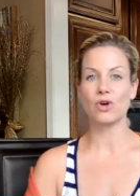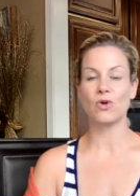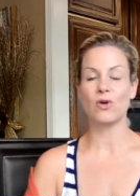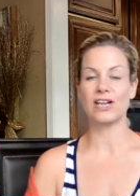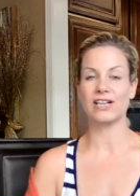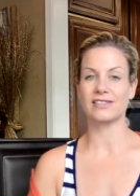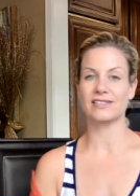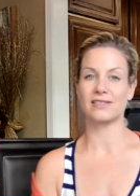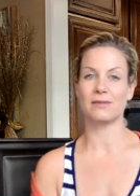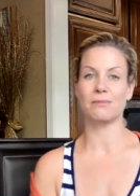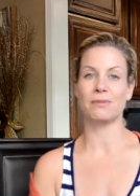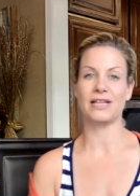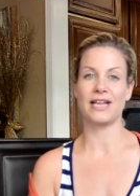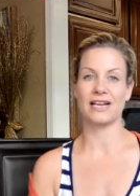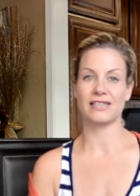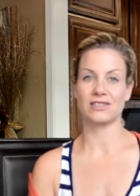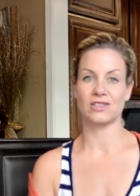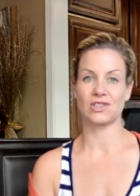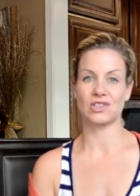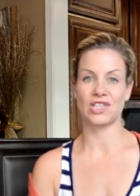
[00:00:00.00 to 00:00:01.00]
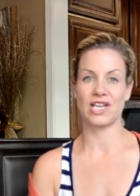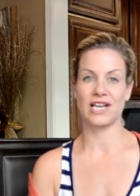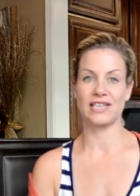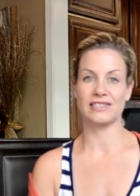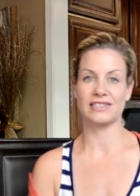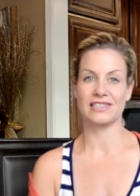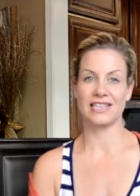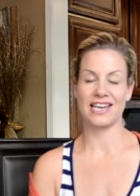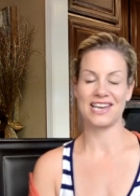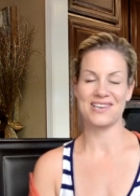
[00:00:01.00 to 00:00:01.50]
quick, simple exercise
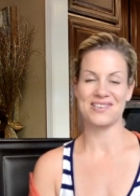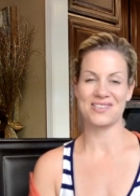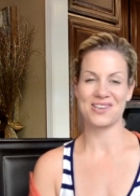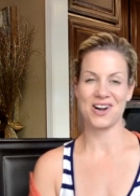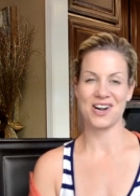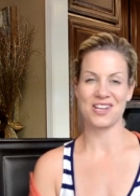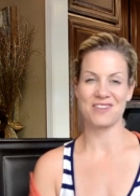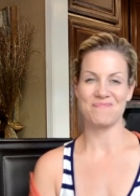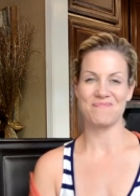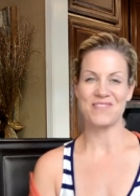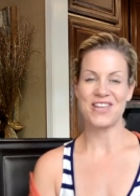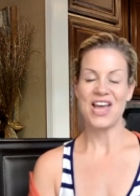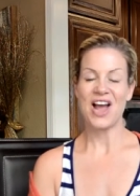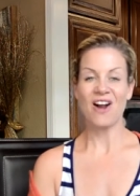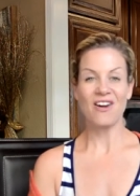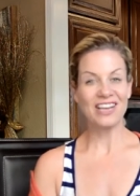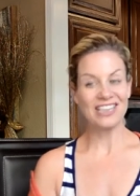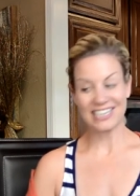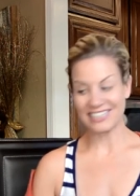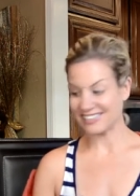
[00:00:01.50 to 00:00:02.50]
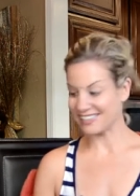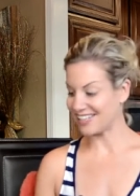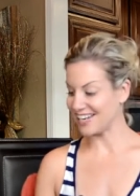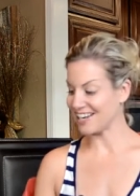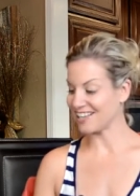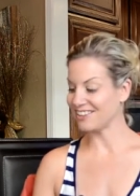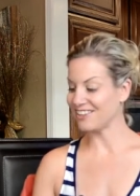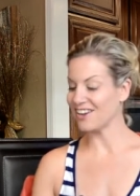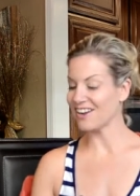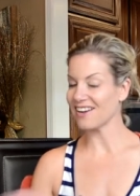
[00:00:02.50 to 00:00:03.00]
to get you started. All right, let's
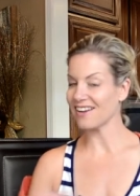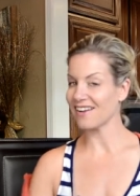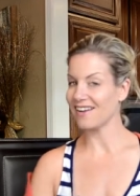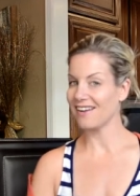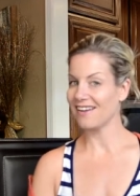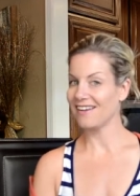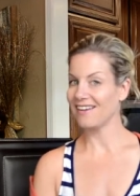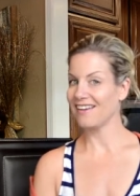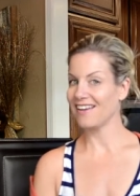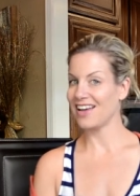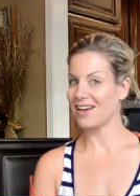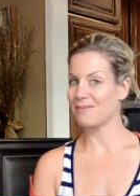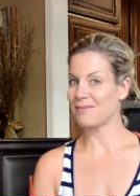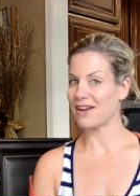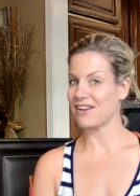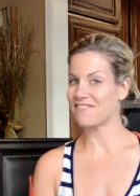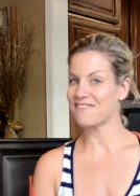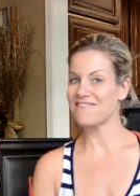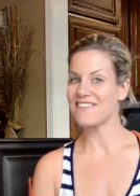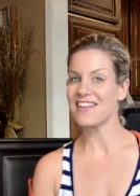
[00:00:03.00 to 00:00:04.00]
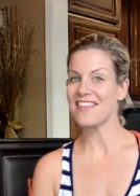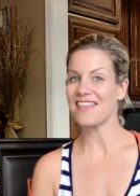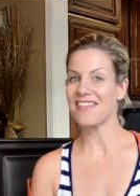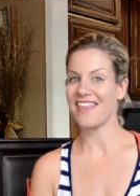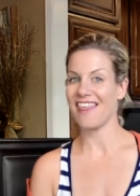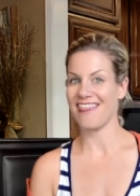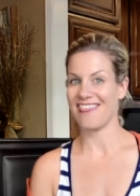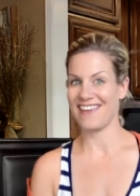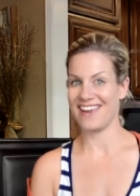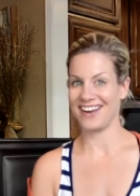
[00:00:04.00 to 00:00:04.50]
take a look at my 5th
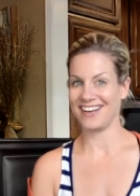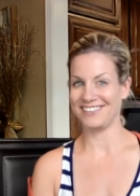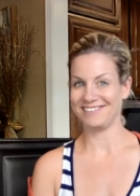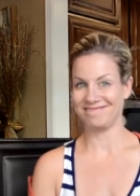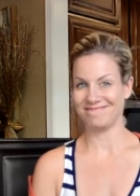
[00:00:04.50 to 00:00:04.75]
thing.